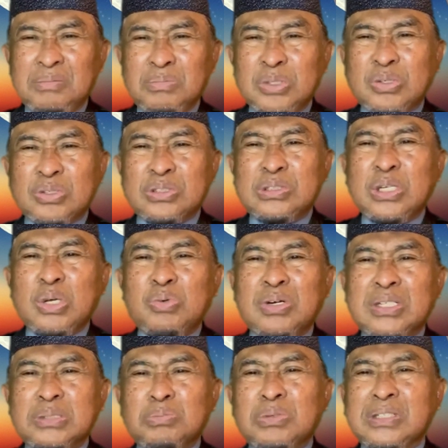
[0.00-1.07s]
because the reward
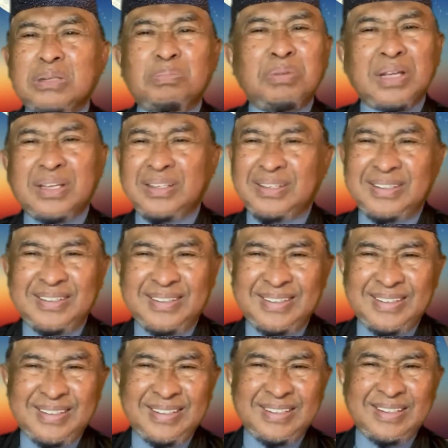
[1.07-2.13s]
is multiply.
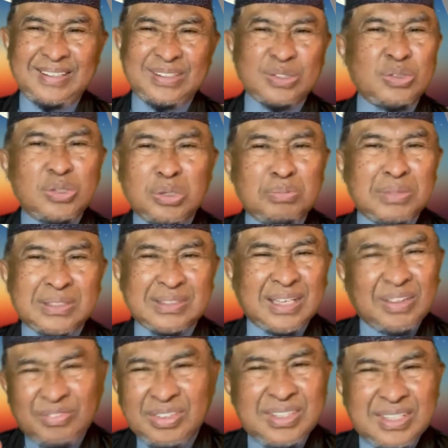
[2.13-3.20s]
So don't miss
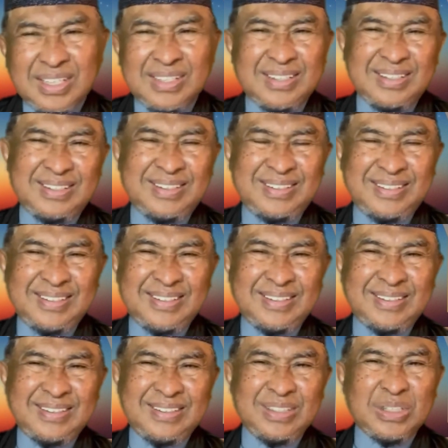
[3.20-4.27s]
every day.
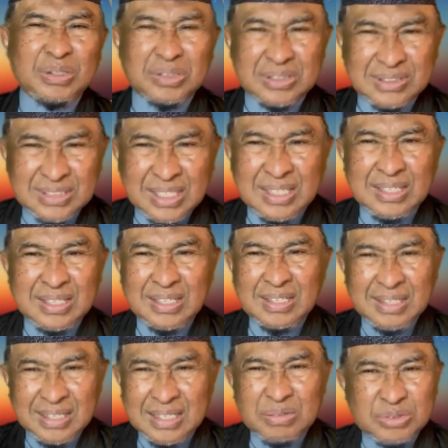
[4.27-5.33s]
You know, say,
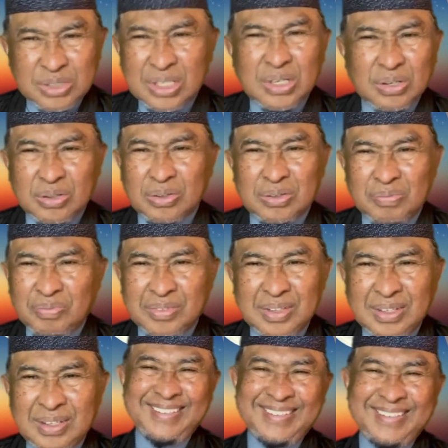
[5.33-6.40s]
give sadaqah.
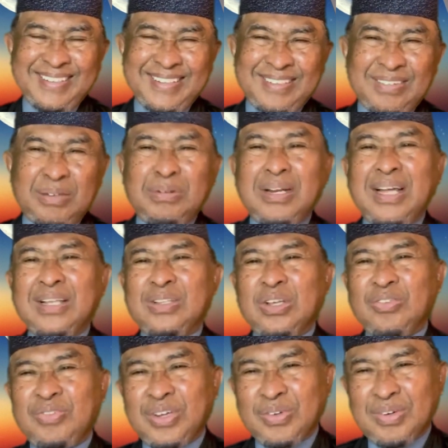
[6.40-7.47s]
Wabillahi
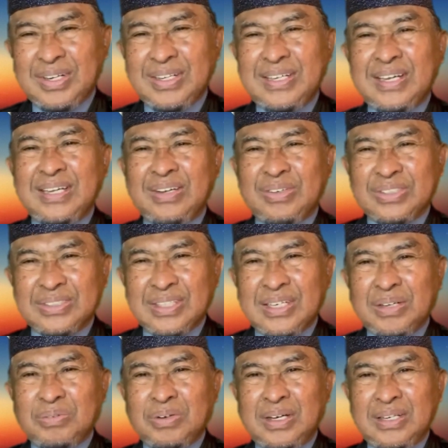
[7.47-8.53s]
taufiq wal hidayah.
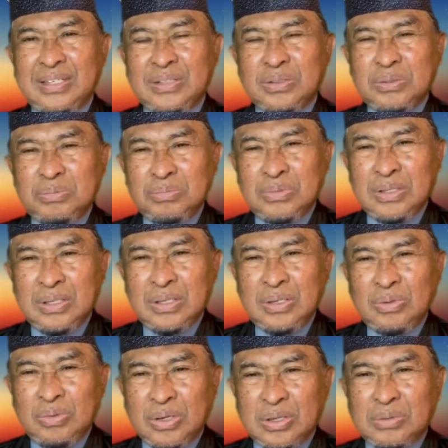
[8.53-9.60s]
Wassalamu alaikum
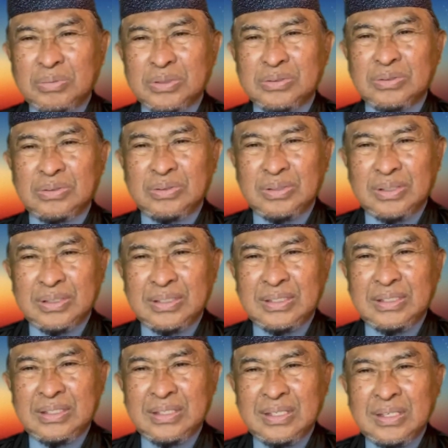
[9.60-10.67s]

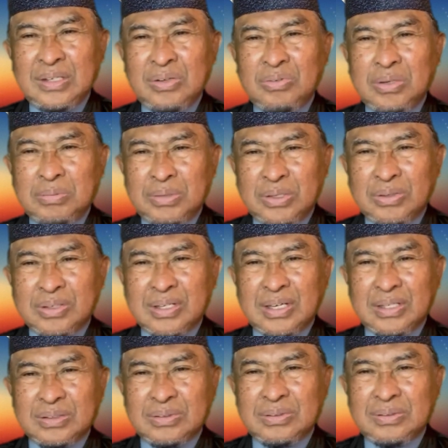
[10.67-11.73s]
warahmatullahi
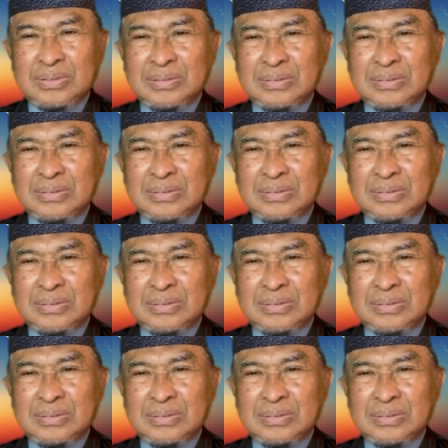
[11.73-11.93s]
wabarakatuh.